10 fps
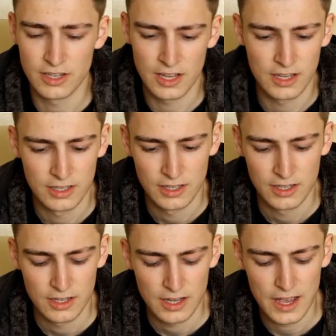year,
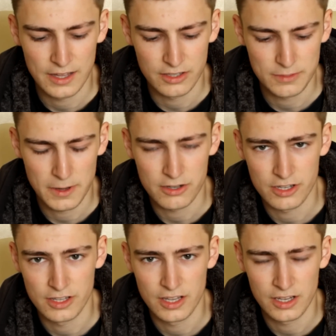and
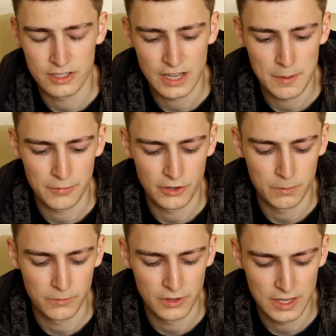especially the exam
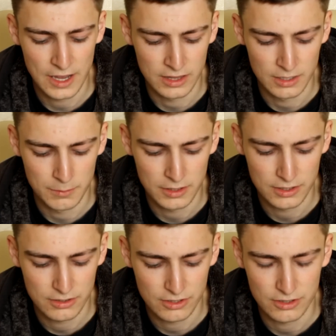film for the end. I mean,
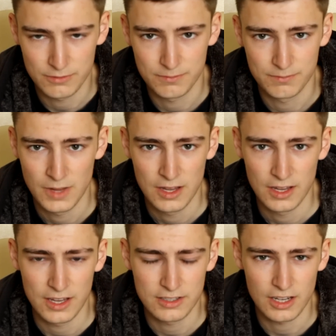
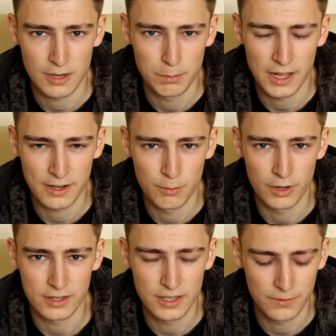it's like a black and
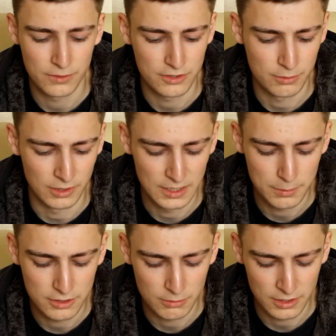white difference really
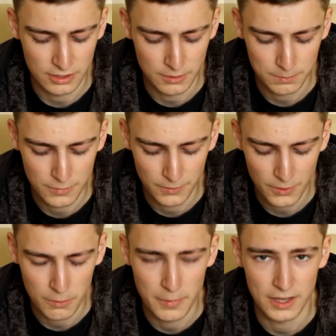between the
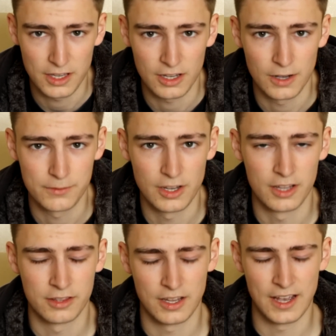filmmaking I've done